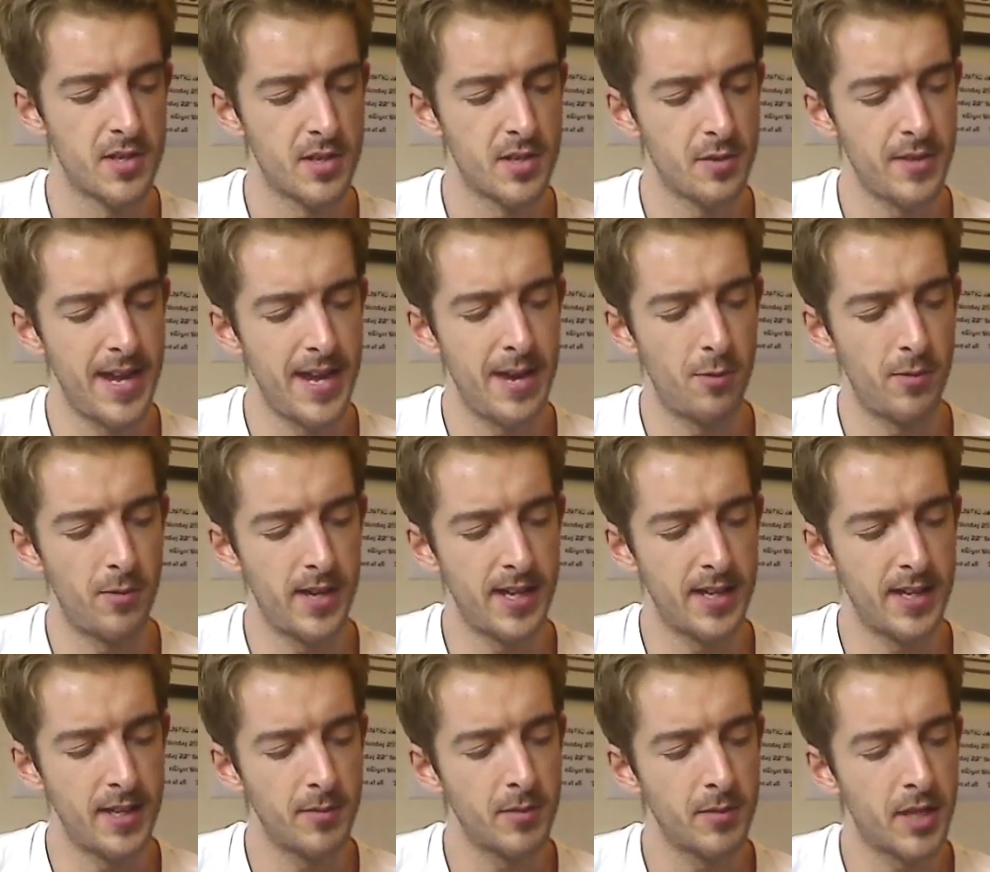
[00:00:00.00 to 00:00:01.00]
So that
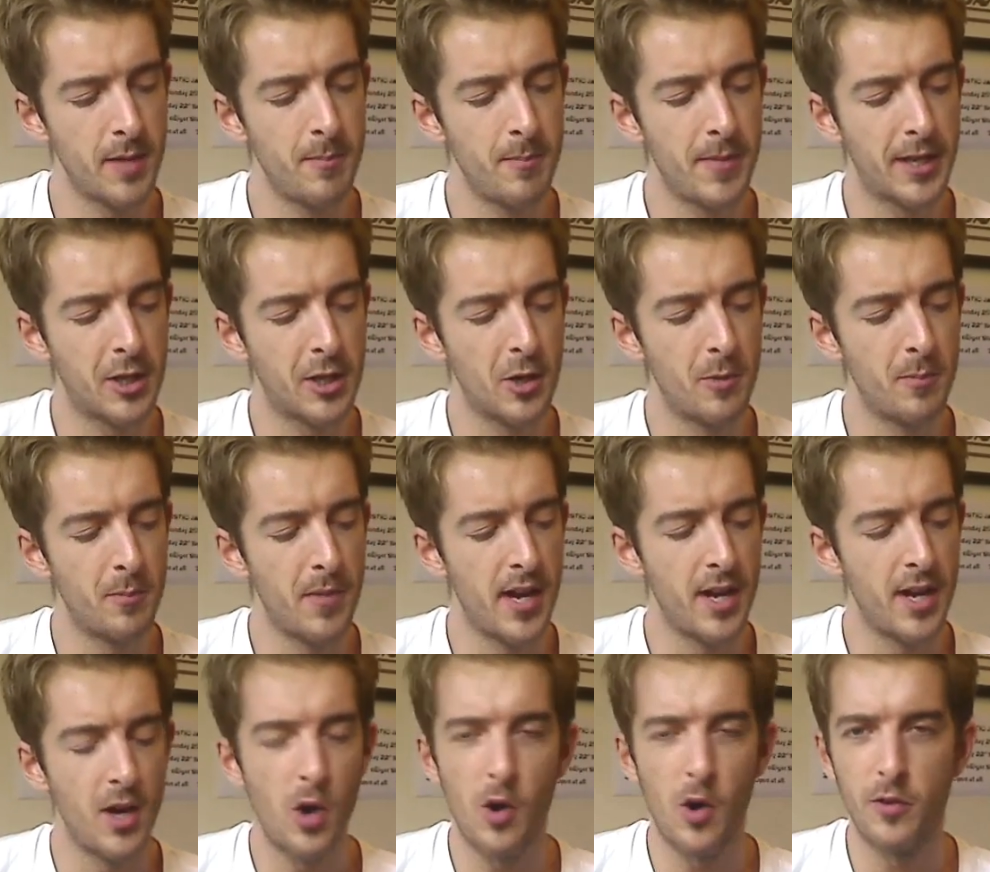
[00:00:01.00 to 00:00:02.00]
way can become
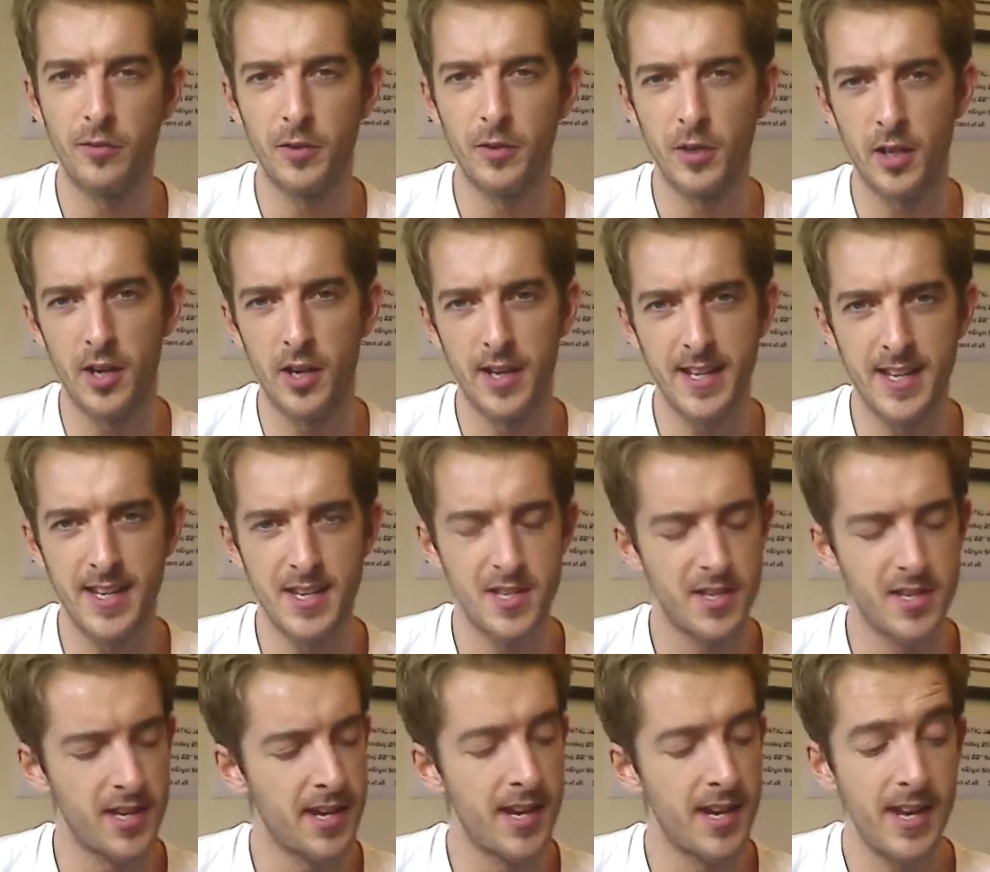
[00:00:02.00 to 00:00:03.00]
an awful lot
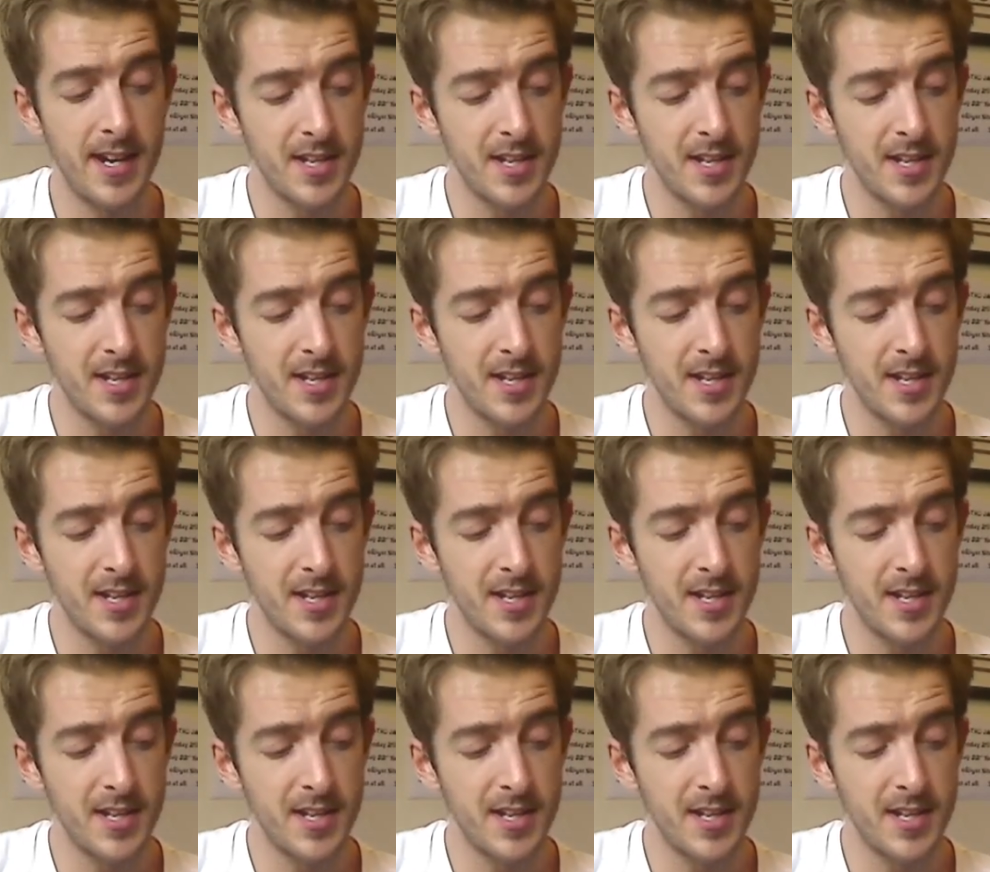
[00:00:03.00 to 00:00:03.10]
easier.